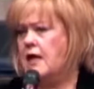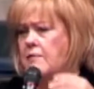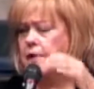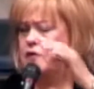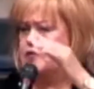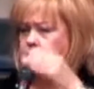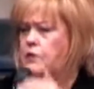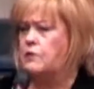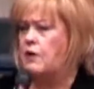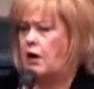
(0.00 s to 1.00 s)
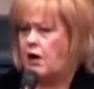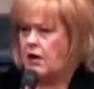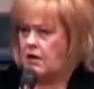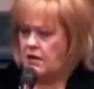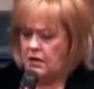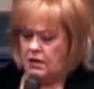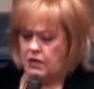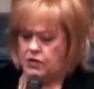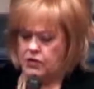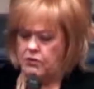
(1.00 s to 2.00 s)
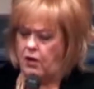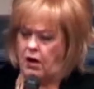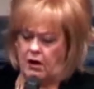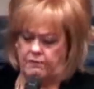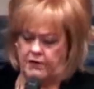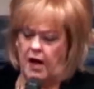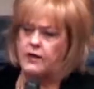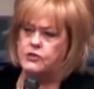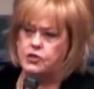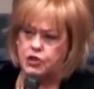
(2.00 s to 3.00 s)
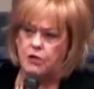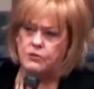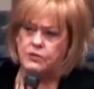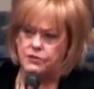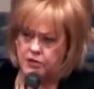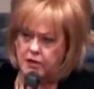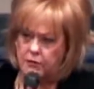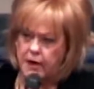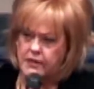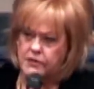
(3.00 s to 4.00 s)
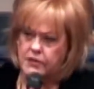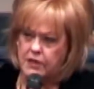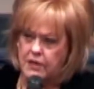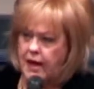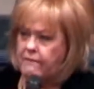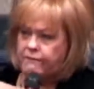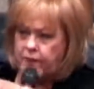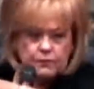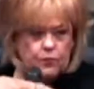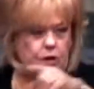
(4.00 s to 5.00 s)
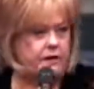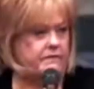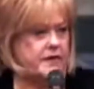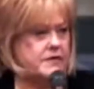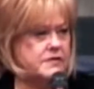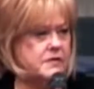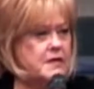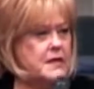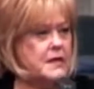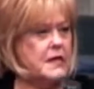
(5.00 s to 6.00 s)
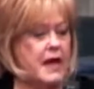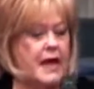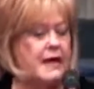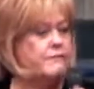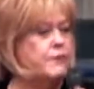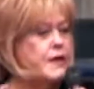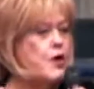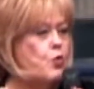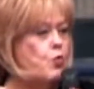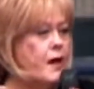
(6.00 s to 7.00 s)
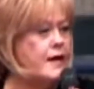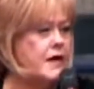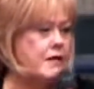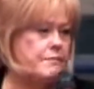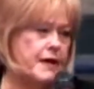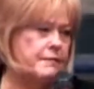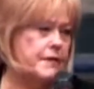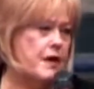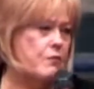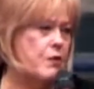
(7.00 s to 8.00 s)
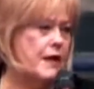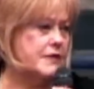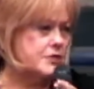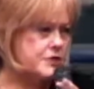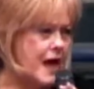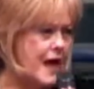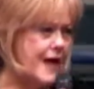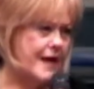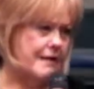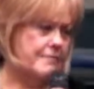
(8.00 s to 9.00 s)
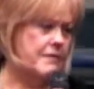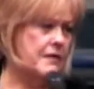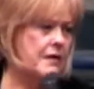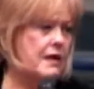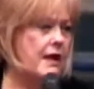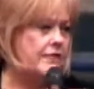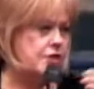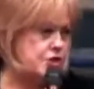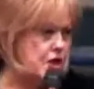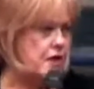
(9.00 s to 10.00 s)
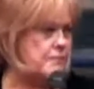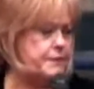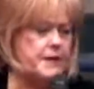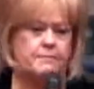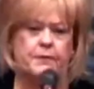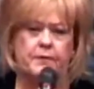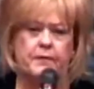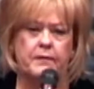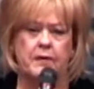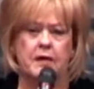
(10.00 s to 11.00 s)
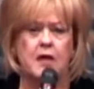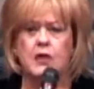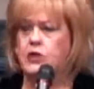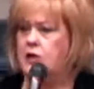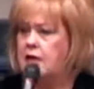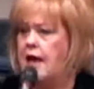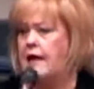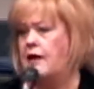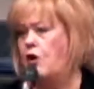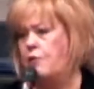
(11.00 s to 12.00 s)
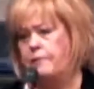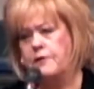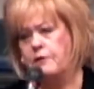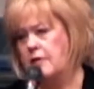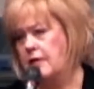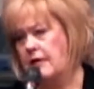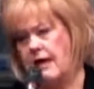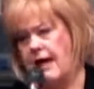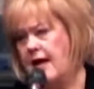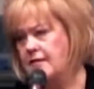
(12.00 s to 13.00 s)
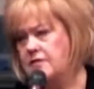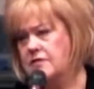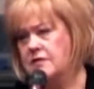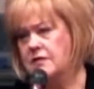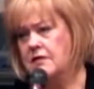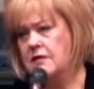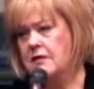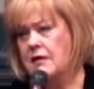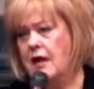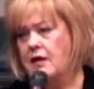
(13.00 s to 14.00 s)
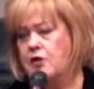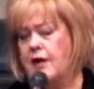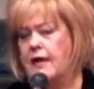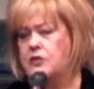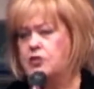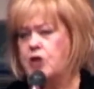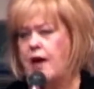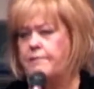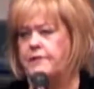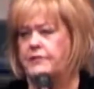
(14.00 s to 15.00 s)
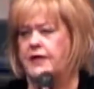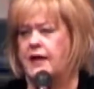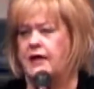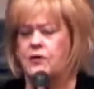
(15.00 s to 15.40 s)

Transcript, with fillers: But you are, you are God's chosen generation, every one of us. And if we don't wake up, baby doll, while it's time, and these young people, you got to open your little eyes. And you got to stop and think.